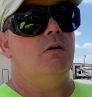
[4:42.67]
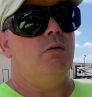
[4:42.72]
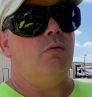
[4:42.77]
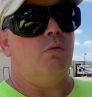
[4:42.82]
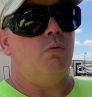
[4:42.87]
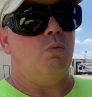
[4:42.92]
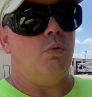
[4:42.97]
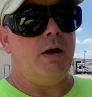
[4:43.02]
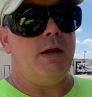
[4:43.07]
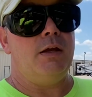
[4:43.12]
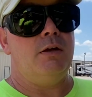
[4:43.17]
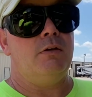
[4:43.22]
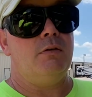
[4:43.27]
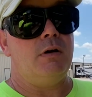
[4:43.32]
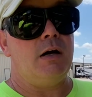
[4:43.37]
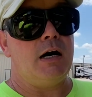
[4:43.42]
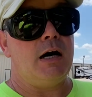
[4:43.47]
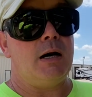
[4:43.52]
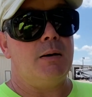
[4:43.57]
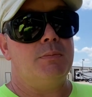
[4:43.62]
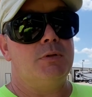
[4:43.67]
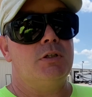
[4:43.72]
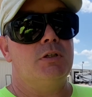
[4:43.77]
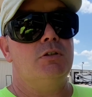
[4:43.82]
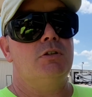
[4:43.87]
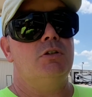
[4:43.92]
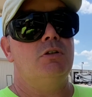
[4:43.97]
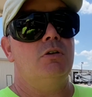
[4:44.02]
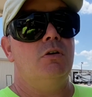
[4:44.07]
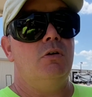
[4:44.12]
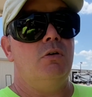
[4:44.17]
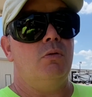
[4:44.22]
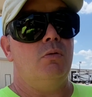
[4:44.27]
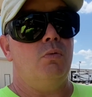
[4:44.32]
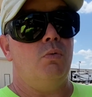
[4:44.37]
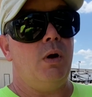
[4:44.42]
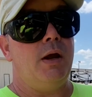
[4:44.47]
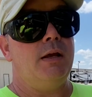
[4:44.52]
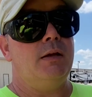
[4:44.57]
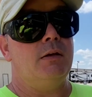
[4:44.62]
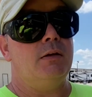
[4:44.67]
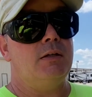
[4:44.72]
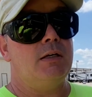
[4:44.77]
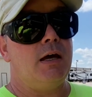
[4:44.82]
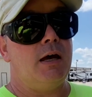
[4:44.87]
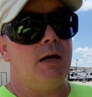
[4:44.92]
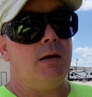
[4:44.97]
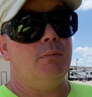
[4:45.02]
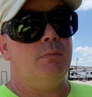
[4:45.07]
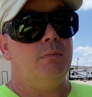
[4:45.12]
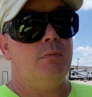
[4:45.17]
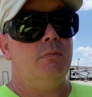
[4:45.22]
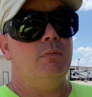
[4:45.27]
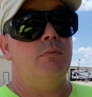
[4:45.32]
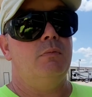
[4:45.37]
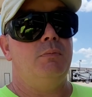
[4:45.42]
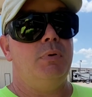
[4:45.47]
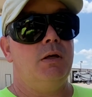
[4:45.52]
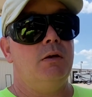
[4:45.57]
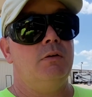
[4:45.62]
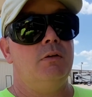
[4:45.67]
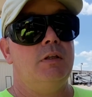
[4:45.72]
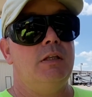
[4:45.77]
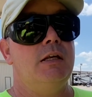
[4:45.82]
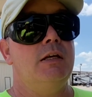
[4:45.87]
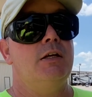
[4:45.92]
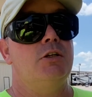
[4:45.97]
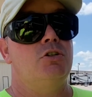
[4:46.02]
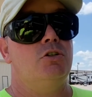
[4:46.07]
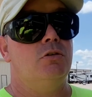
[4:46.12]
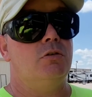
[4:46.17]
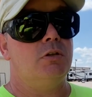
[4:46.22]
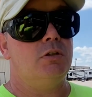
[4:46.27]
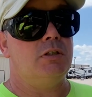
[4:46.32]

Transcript: weigh your options, weigh the time penalty that you're going to